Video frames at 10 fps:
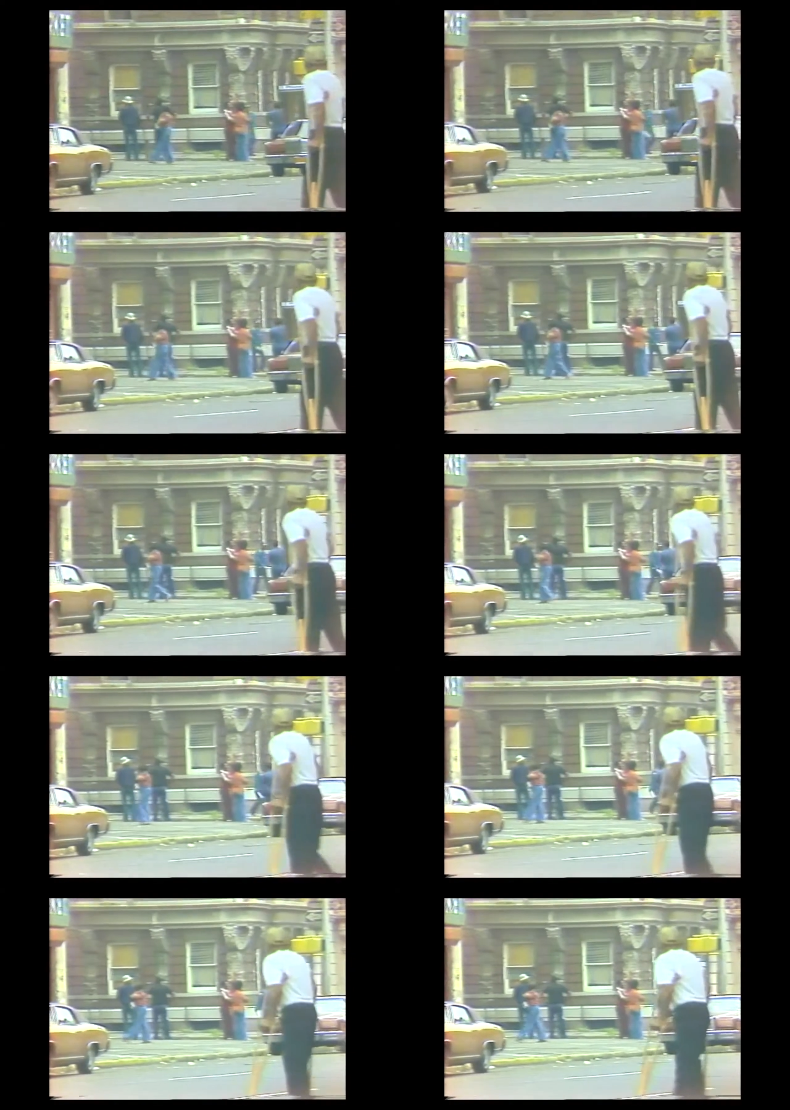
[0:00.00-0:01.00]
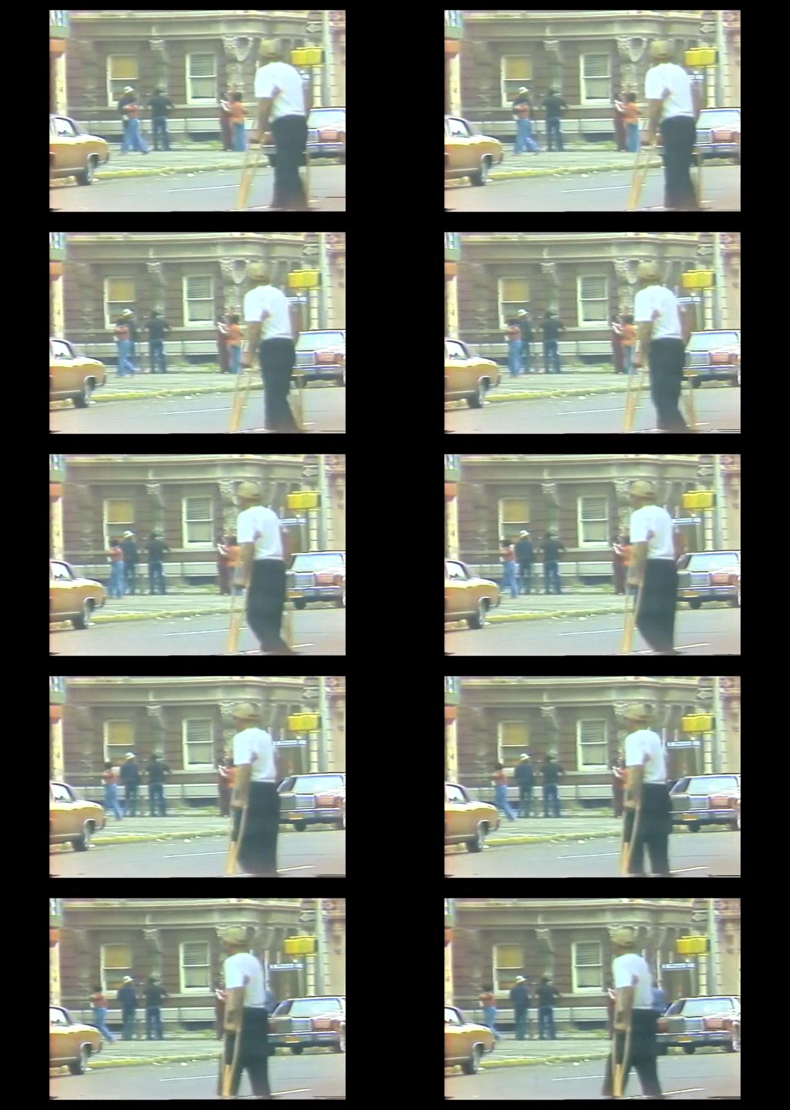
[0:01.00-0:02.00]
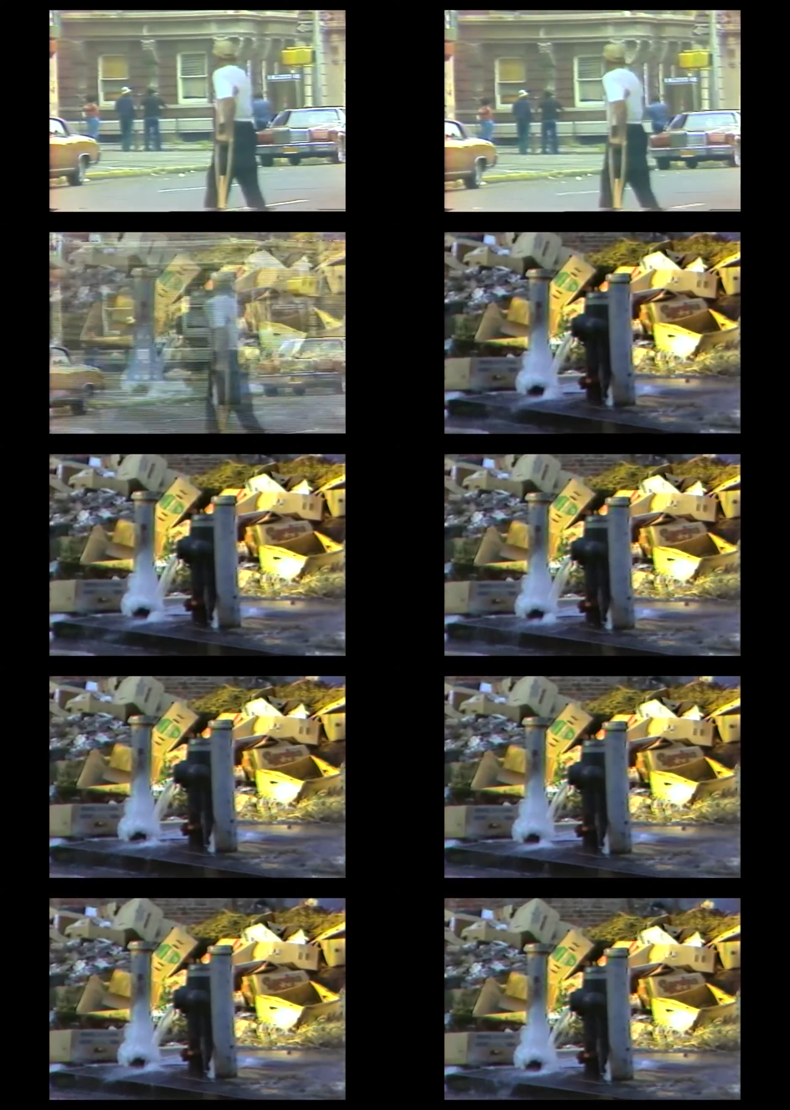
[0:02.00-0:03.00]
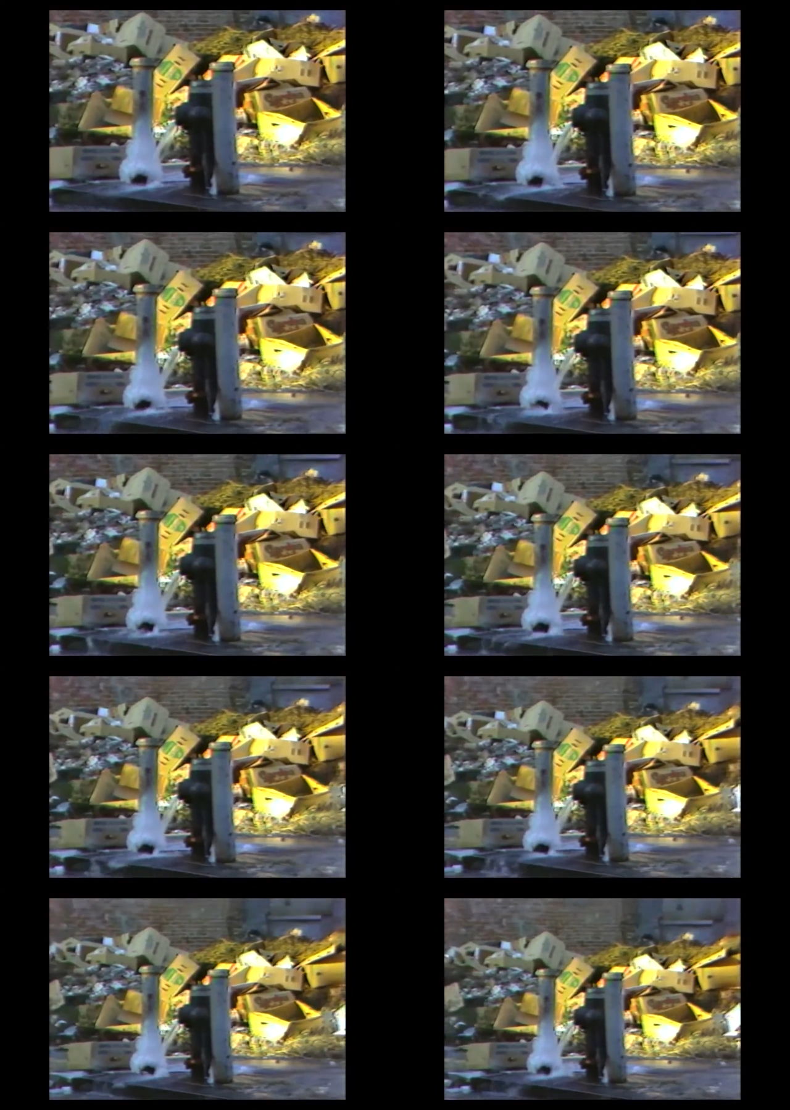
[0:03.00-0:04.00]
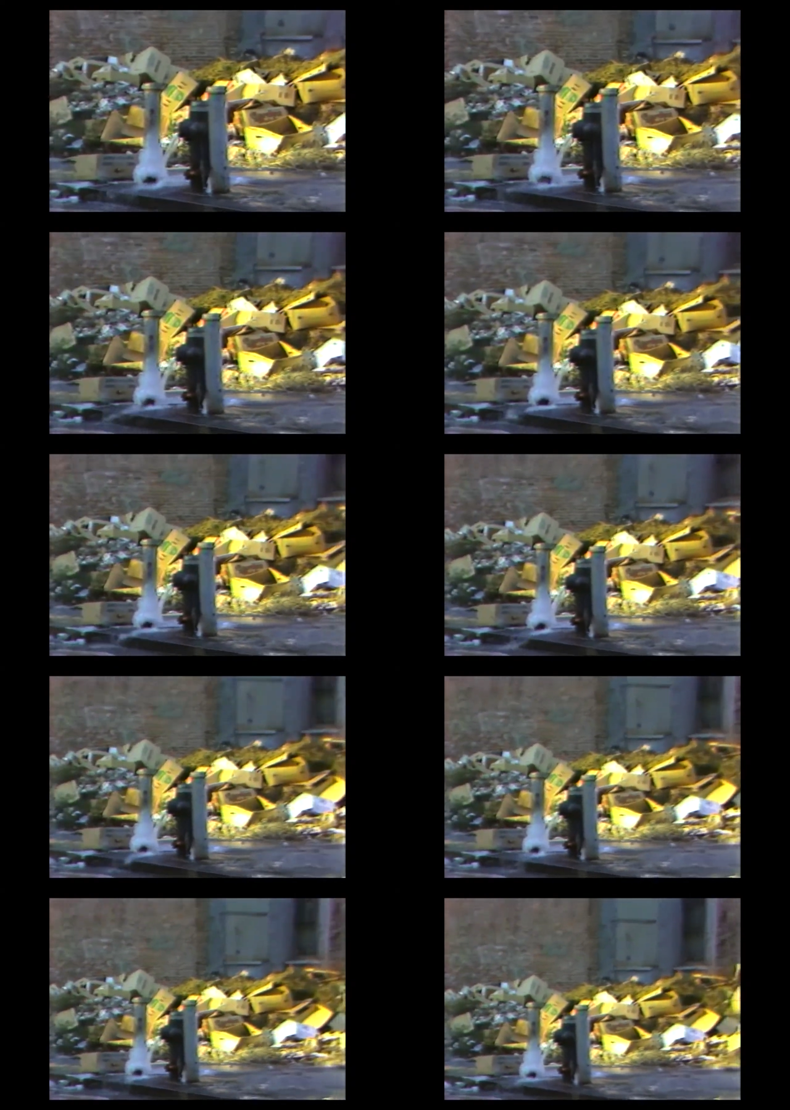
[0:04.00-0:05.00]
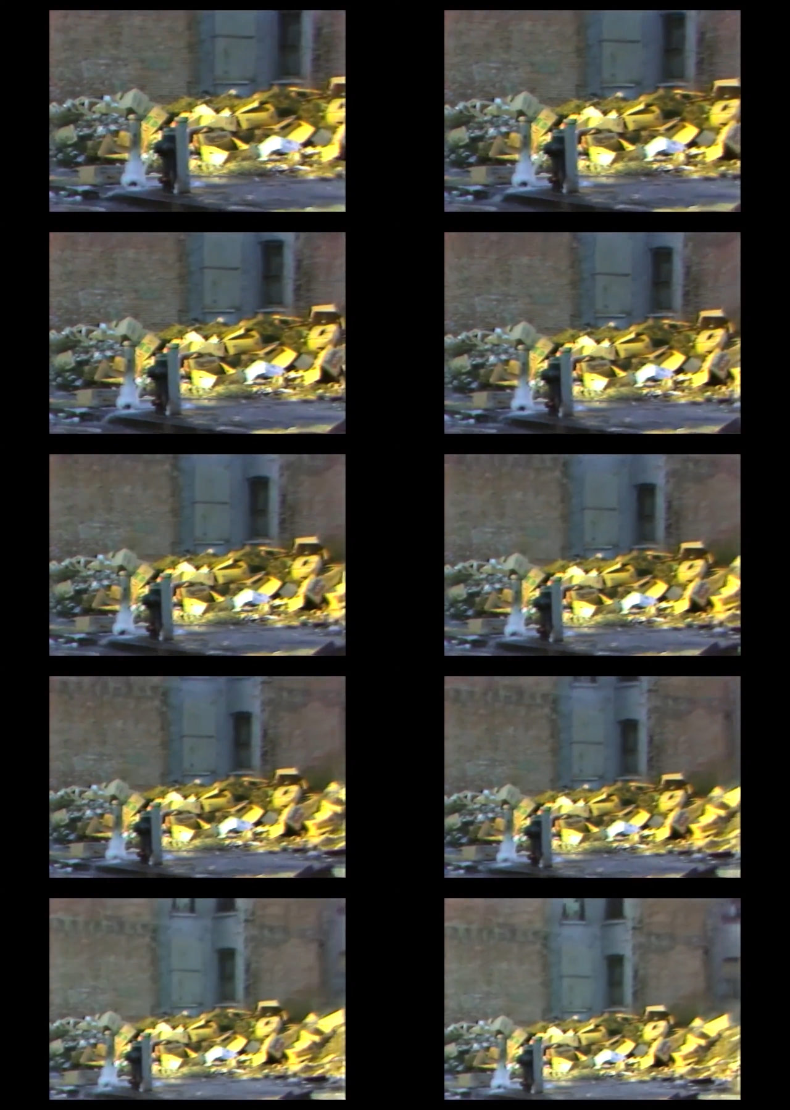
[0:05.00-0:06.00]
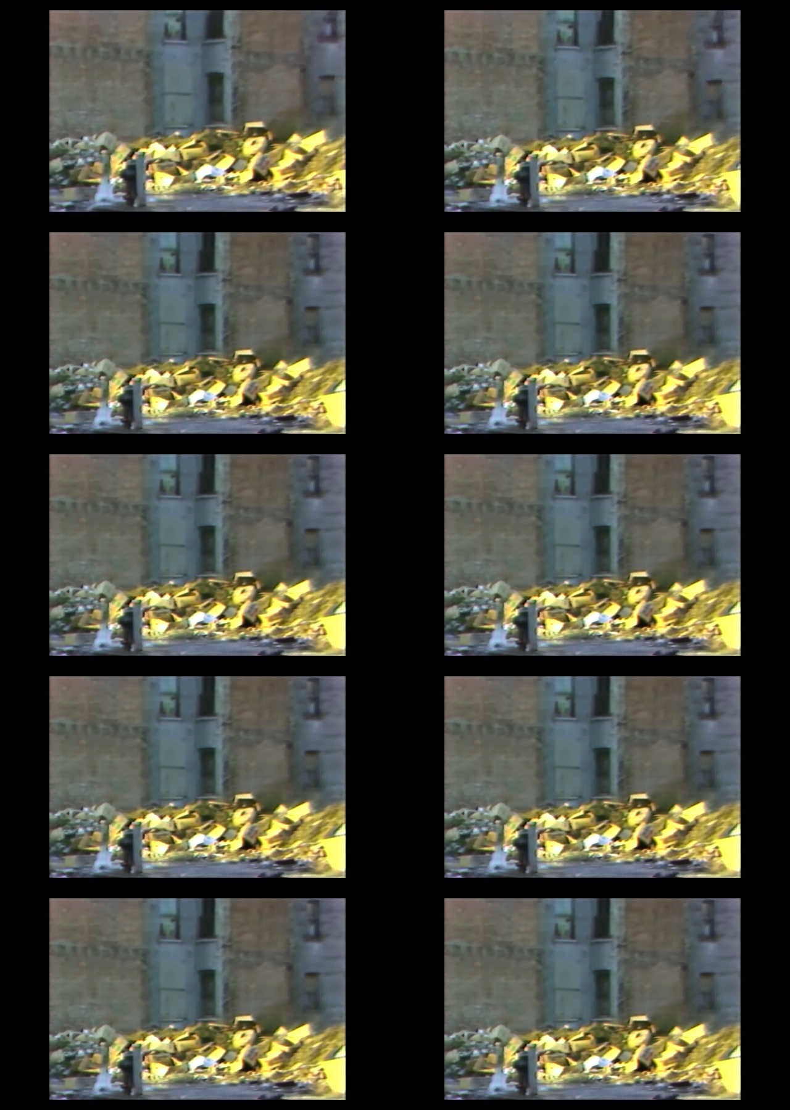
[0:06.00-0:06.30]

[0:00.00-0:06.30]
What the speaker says: [unreadable: no face in view]